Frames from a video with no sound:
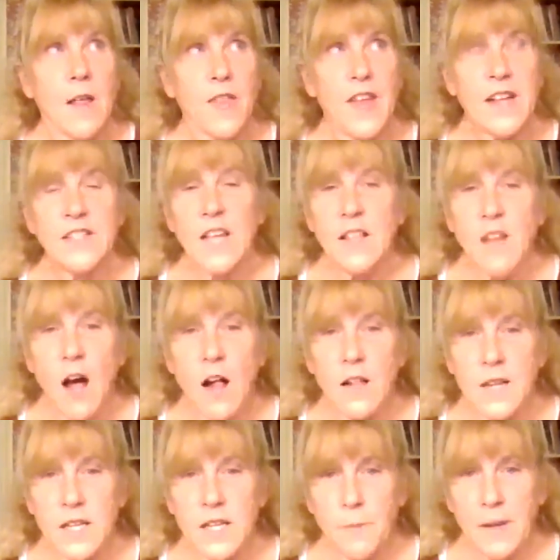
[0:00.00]
Things like the
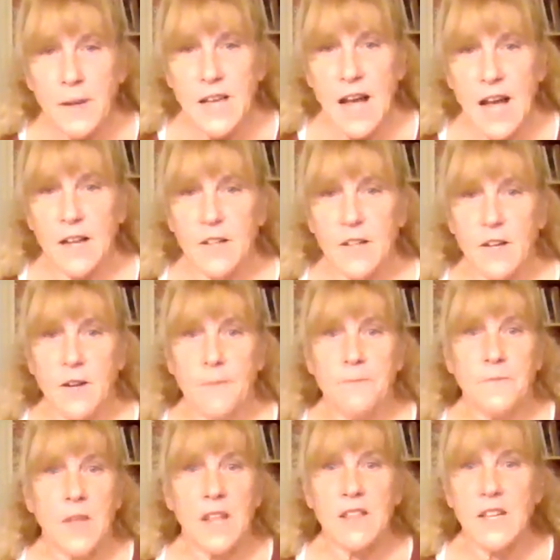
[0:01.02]
holiday spectacular,
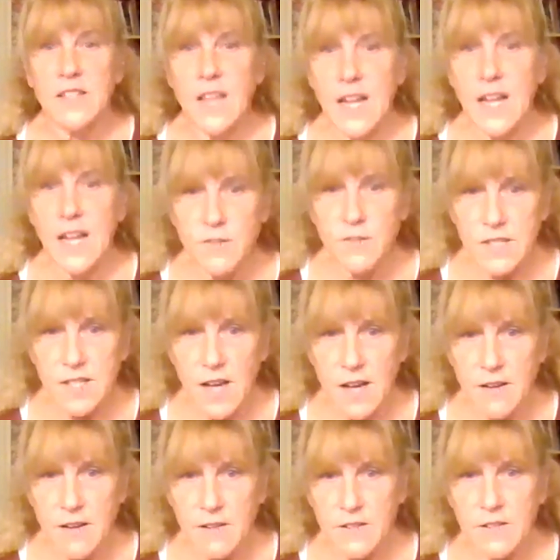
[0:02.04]
the dance
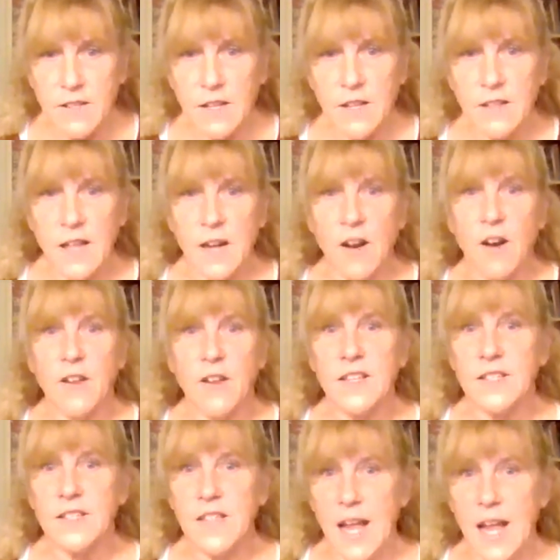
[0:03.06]
recitals that are
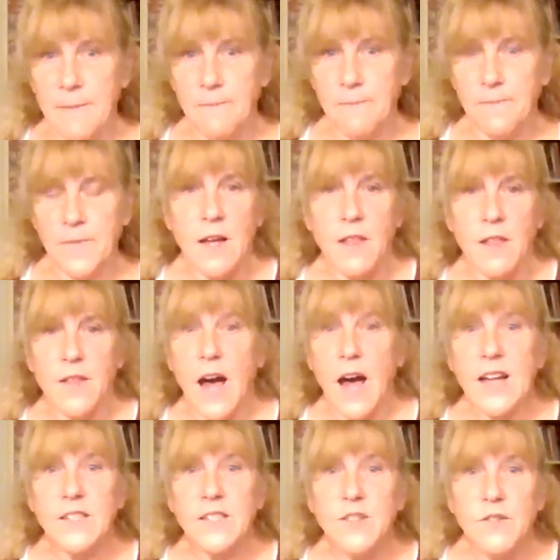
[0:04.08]
the same, the
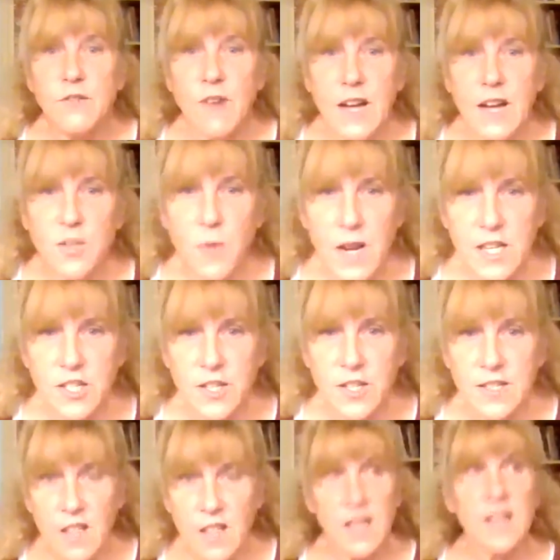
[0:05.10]
high school
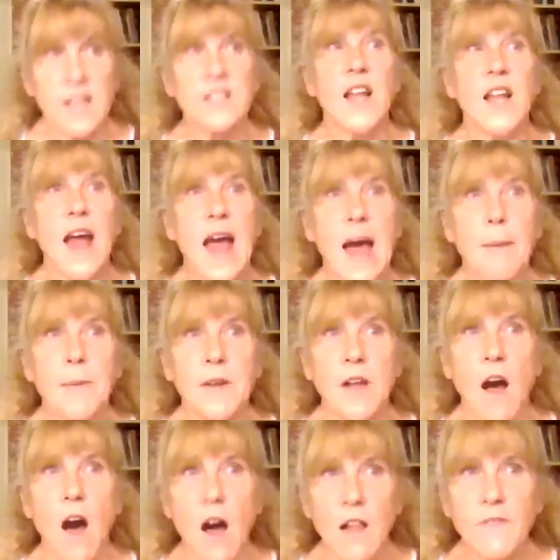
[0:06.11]
graduations, the things that happen,
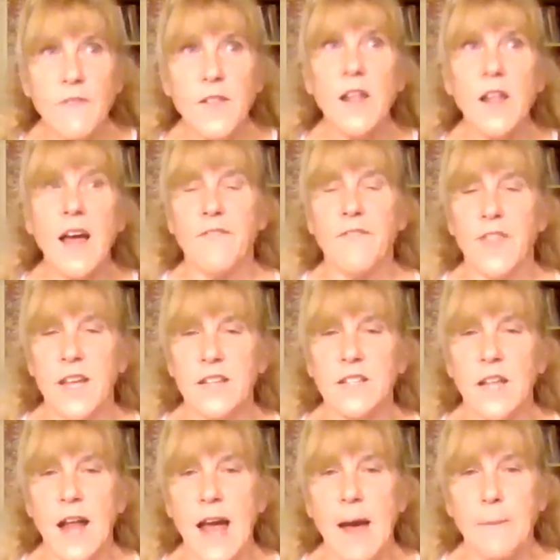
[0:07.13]
all of the life things
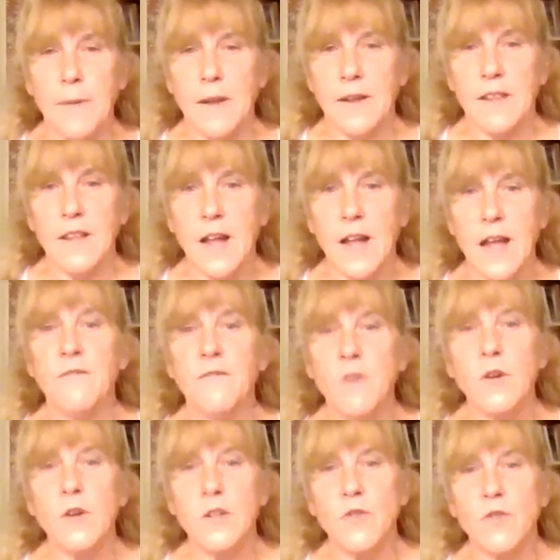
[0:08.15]
that happen that I have
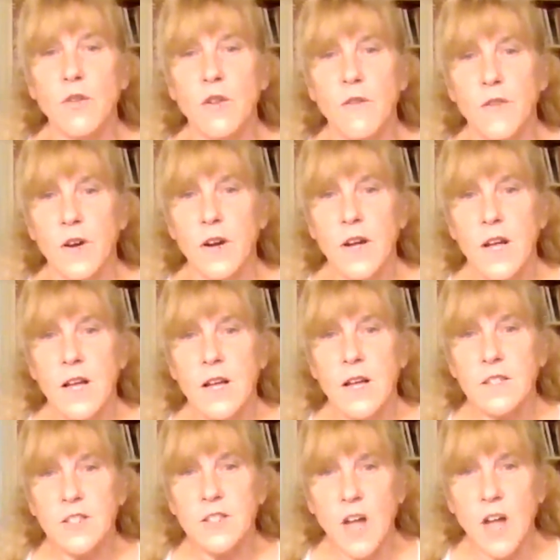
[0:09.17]
no control over
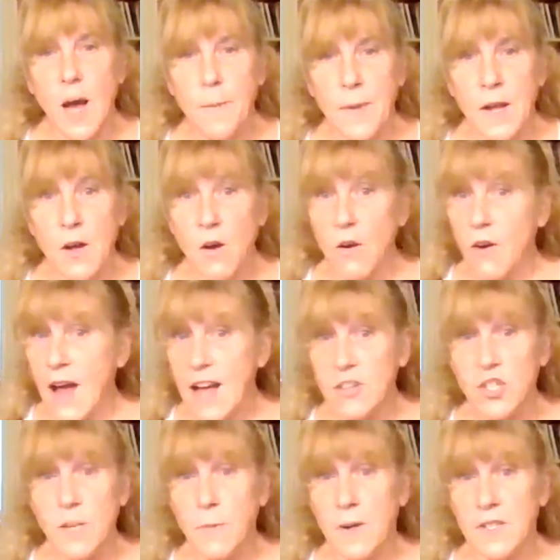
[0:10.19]
stopping or
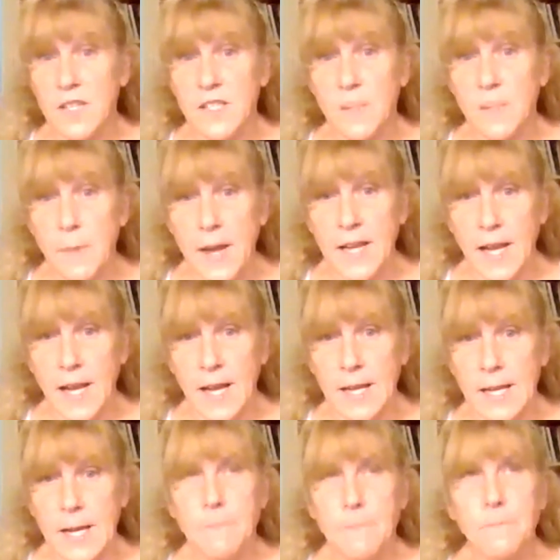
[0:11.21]
actually participating
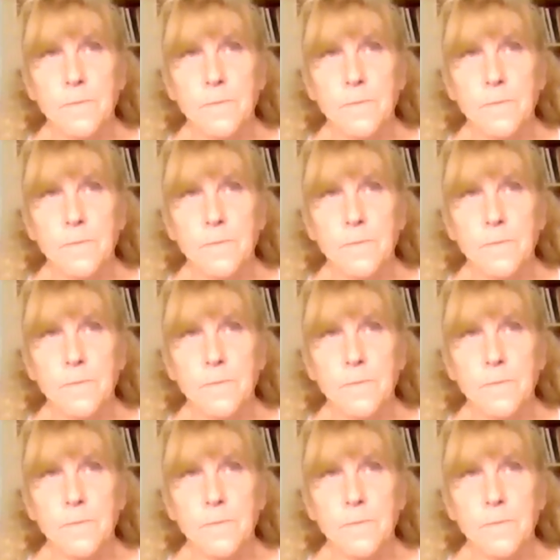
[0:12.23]
in,